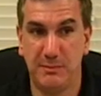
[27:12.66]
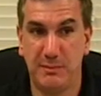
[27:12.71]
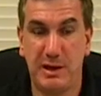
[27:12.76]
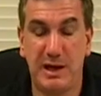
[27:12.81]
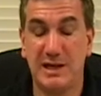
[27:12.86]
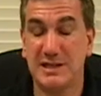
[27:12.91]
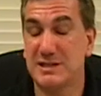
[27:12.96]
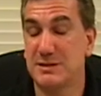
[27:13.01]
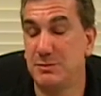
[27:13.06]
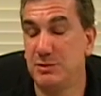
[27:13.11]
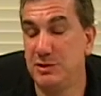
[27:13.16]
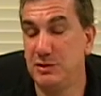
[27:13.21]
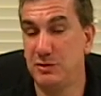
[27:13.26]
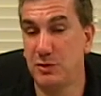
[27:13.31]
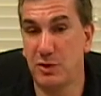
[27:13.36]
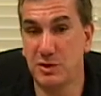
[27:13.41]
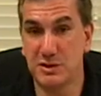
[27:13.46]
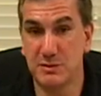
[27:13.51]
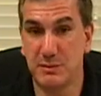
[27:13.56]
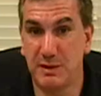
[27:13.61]
possibly
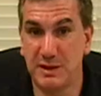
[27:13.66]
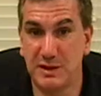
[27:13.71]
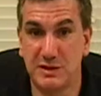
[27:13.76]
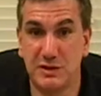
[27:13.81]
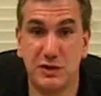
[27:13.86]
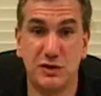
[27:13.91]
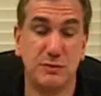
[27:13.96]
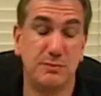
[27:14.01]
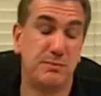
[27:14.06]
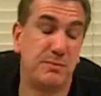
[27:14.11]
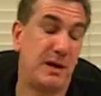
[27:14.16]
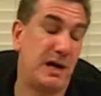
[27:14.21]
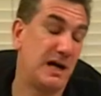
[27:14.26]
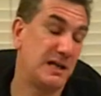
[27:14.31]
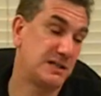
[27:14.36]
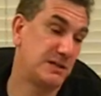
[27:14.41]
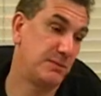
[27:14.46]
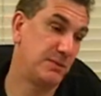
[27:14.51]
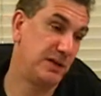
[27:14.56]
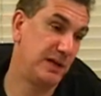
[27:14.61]
Dawson by decision,
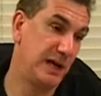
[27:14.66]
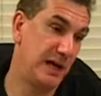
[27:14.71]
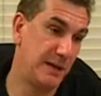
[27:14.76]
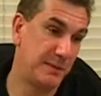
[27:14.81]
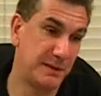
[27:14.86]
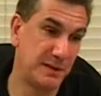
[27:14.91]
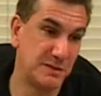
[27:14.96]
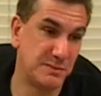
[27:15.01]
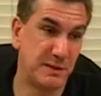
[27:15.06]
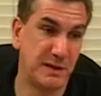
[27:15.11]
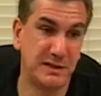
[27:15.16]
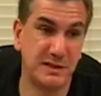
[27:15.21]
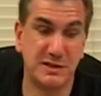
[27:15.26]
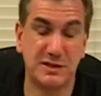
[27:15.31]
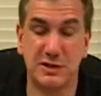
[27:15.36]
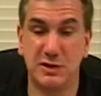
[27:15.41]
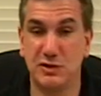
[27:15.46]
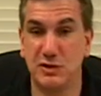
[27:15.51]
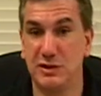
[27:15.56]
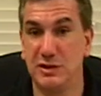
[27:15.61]
possibly Hopkins by
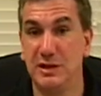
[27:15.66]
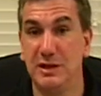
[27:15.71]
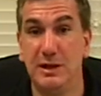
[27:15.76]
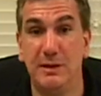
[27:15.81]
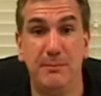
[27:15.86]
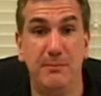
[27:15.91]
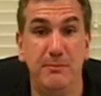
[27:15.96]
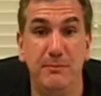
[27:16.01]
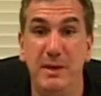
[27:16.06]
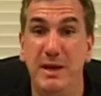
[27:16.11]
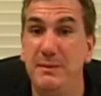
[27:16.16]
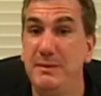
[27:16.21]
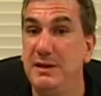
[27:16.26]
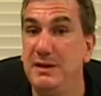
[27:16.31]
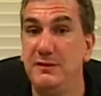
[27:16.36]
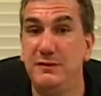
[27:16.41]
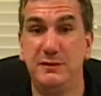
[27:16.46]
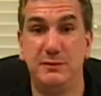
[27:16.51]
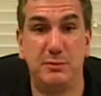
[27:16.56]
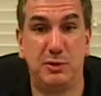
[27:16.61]
decision. Maybe
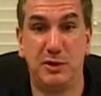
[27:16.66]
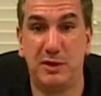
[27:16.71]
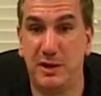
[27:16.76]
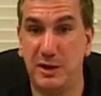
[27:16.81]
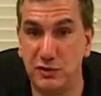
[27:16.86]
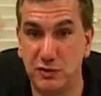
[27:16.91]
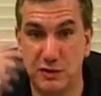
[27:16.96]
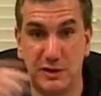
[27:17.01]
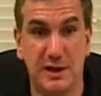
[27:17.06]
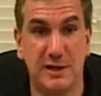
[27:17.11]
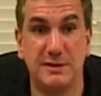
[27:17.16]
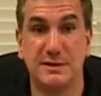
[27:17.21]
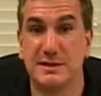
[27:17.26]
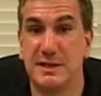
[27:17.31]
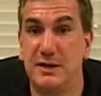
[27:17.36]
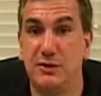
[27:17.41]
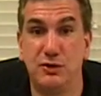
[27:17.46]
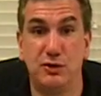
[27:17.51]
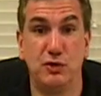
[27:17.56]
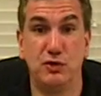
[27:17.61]
even put $100
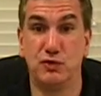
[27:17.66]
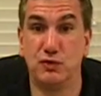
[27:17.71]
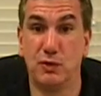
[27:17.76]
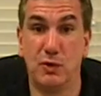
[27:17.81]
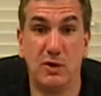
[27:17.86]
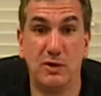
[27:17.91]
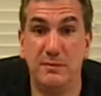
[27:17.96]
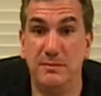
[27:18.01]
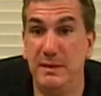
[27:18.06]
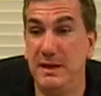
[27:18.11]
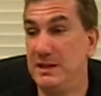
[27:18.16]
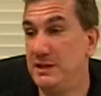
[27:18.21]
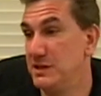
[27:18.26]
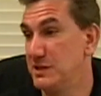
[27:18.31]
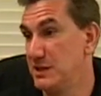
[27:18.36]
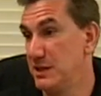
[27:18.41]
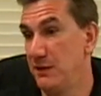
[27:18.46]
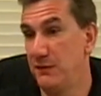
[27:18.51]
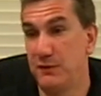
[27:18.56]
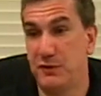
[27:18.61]
down in a draw and make
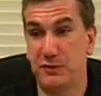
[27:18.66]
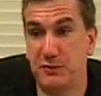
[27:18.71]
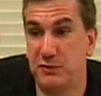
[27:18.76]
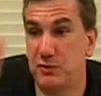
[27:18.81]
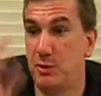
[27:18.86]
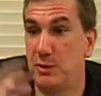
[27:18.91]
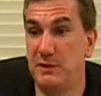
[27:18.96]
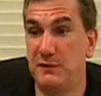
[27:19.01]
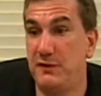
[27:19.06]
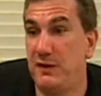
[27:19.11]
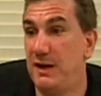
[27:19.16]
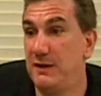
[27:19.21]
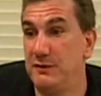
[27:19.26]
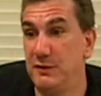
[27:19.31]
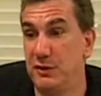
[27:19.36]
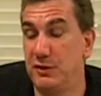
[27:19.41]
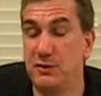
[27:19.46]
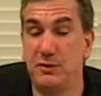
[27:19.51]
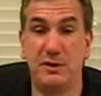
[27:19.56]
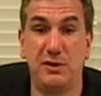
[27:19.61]
yourself
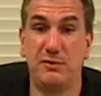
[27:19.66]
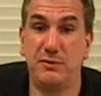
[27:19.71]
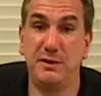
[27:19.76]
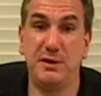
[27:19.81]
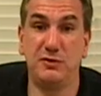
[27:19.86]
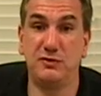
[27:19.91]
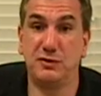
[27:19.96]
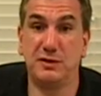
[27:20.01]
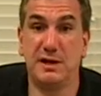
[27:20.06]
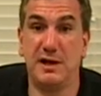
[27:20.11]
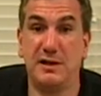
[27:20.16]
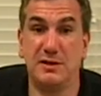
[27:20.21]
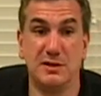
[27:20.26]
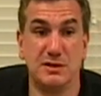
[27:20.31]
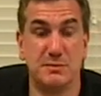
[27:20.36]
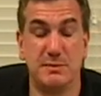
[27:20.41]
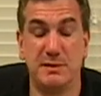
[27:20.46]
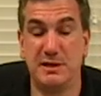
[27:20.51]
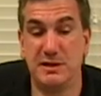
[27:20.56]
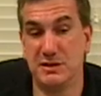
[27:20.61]
$2,500 or
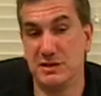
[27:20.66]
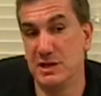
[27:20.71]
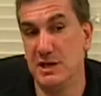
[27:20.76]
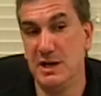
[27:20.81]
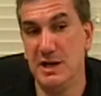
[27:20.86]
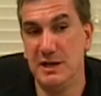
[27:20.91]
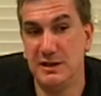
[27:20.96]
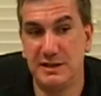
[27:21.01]
$3,300 because